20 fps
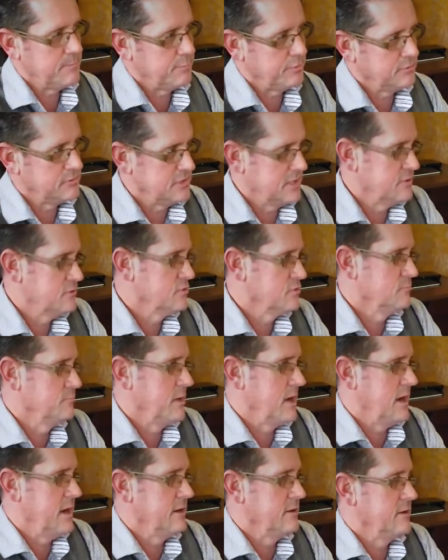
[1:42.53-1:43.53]
potential
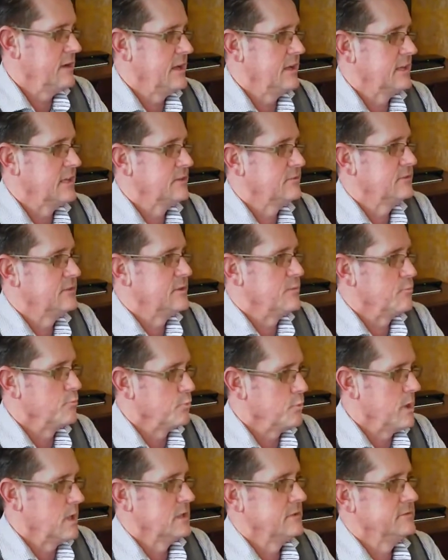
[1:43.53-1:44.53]
buyer and gives
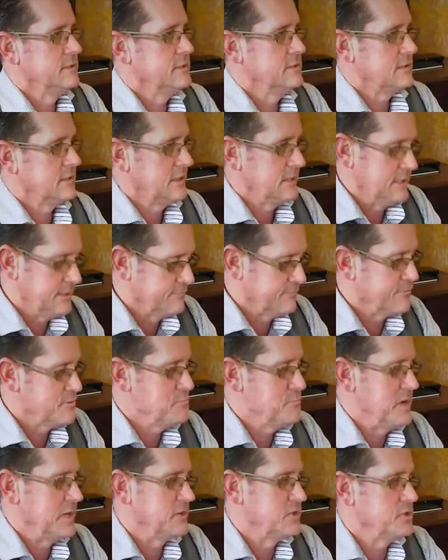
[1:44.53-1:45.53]
them relevant
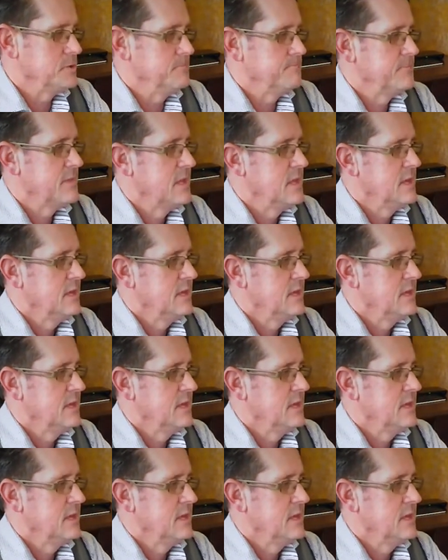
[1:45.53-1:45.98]
information